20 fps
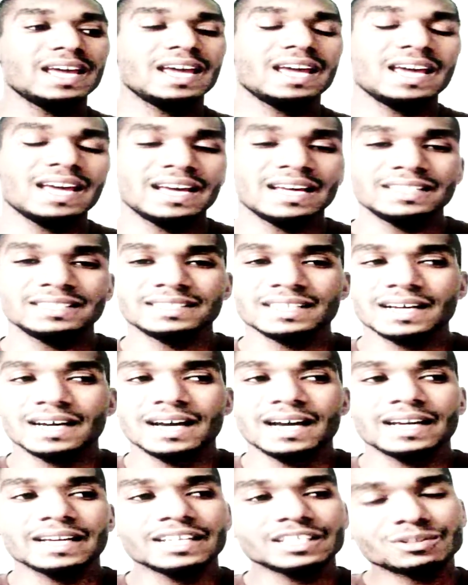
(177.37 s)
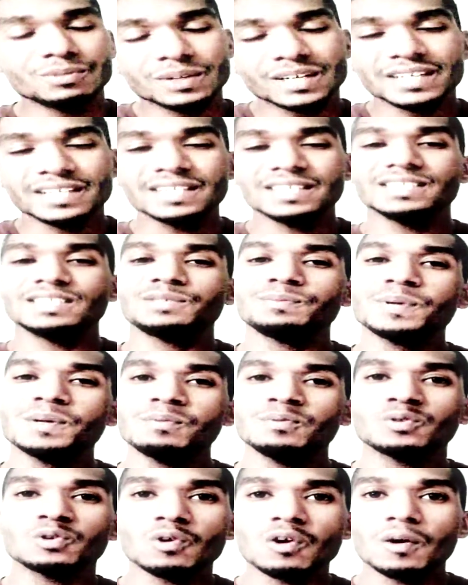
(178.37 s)
And I guess what it is,
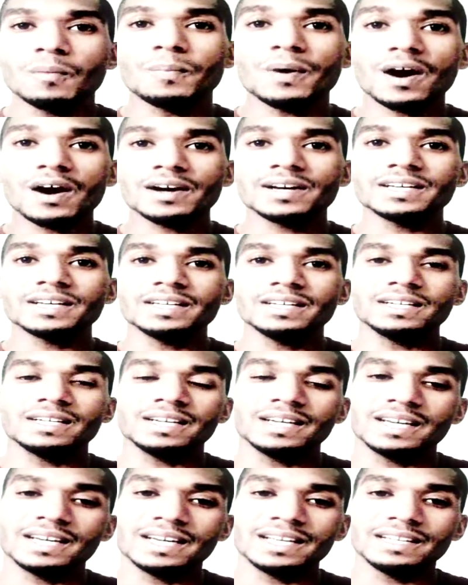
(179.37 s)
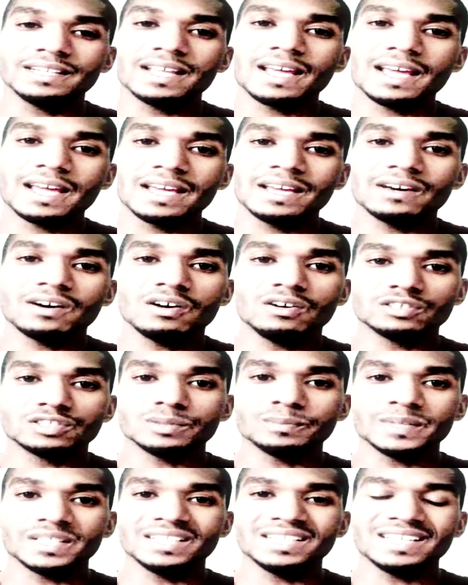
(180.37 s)
people throw a party and they
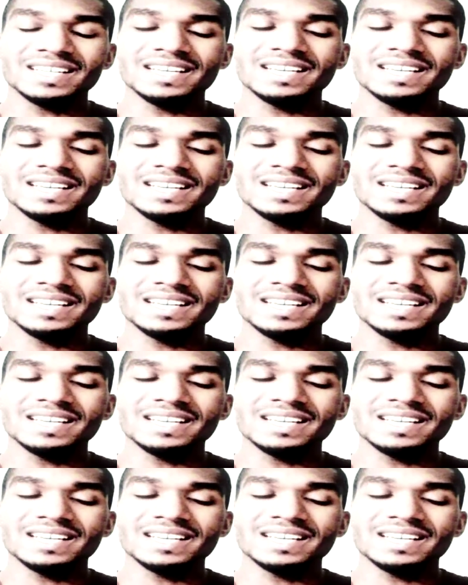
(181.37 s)
ultimately